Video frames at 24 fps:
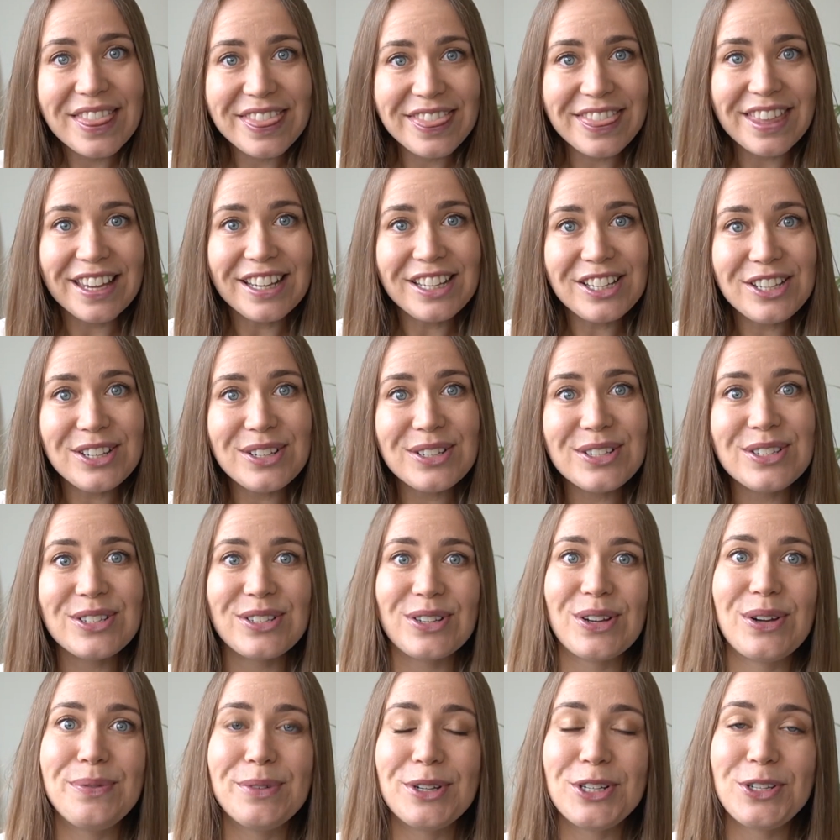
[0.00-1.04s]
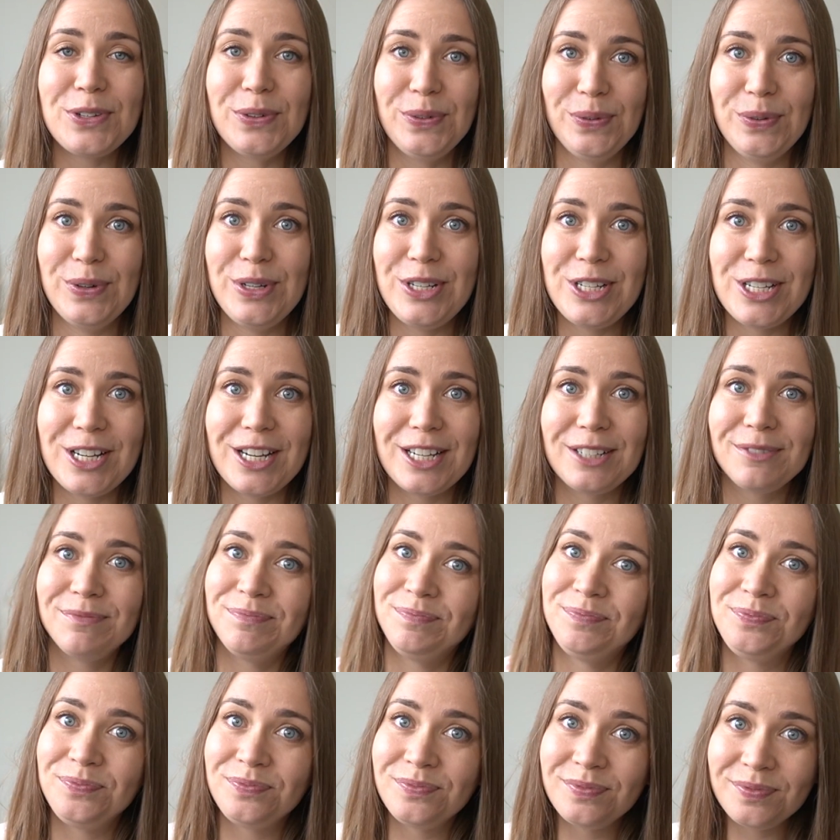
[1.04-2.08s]
Thank you so much for watching.
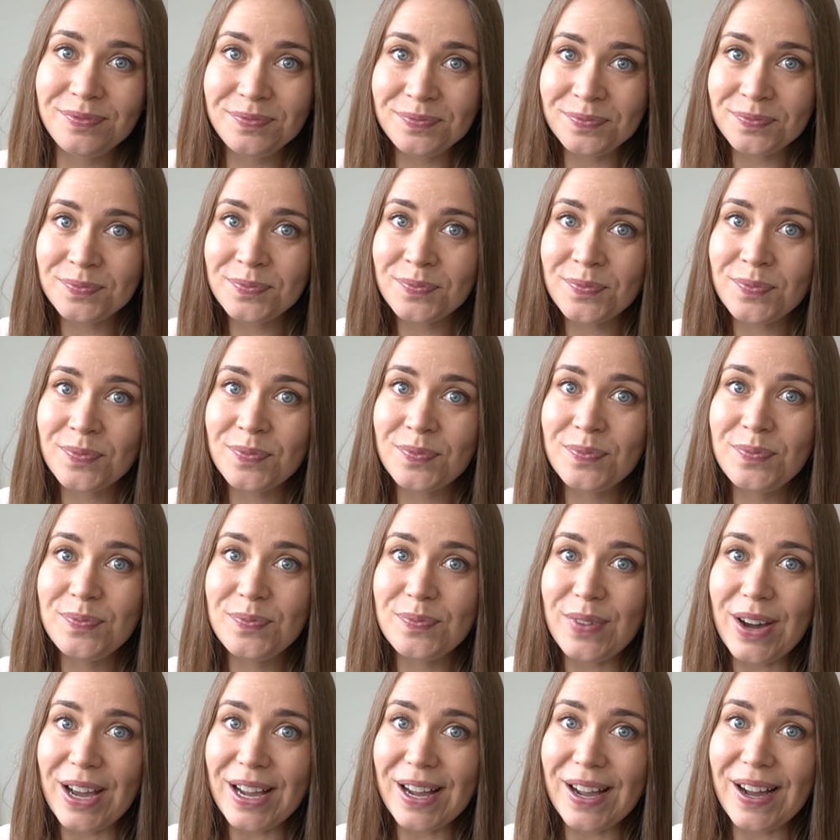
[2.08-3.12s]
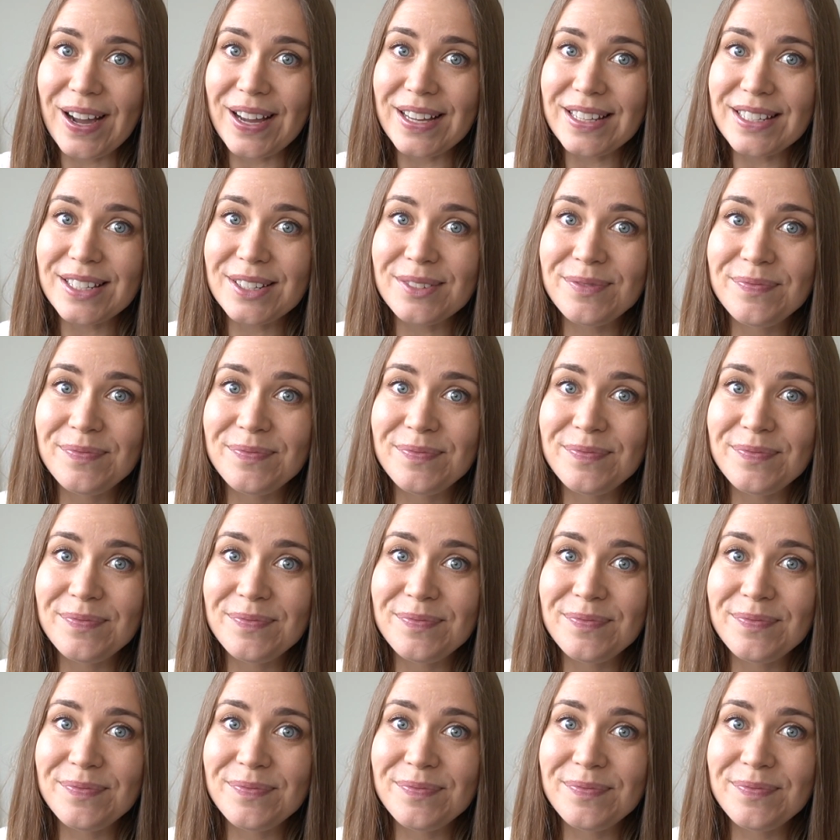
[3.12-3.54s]
Bye guys.